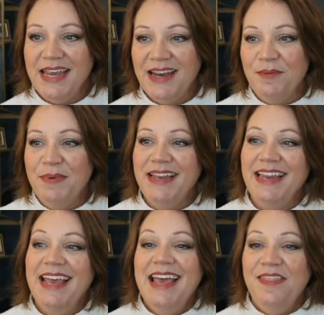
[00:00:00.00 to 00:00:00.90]
but
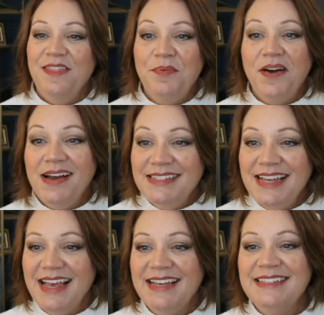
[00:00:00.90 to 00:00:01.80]
the
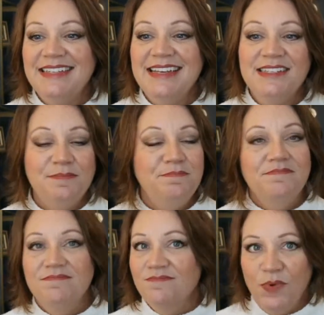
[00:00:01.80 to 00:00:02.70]
process is
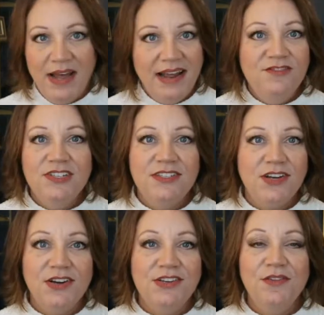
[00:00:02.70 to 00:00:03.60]
what I've just
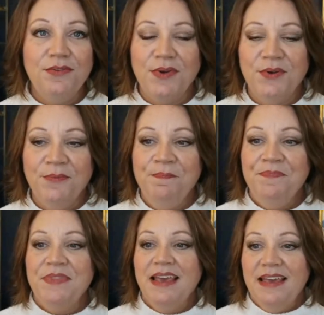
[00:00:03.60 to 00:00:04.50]
talked you through.
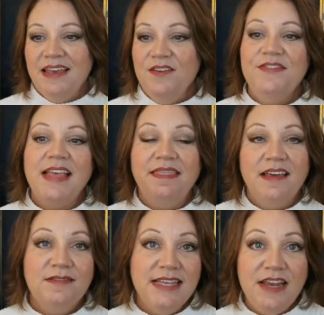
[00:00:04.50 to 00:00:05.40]
You set
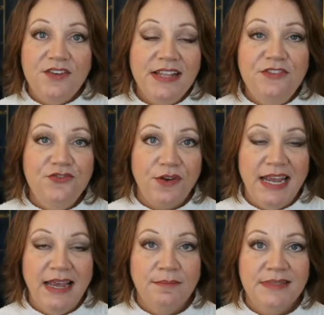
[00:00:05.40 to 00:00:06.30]
those yearly
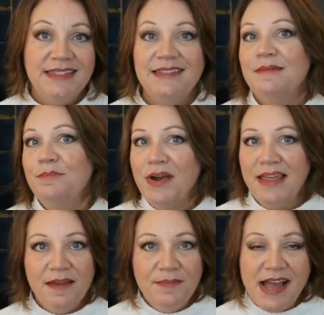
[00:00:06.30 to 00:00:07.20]
dreams, break
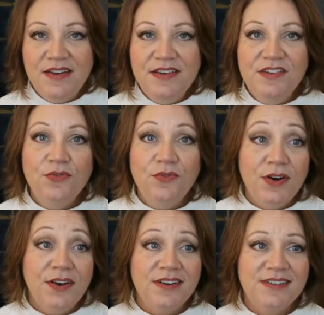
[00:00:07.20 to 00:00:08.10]
them down into
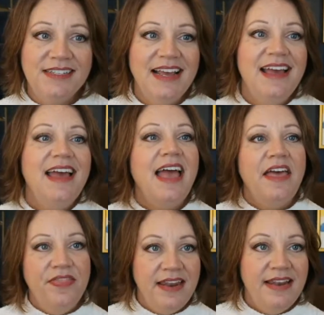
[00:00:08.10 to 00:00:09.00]
quarters,
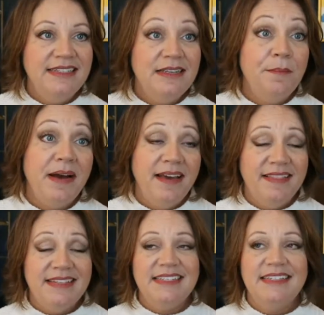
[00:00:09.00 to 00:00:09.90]
and then into months.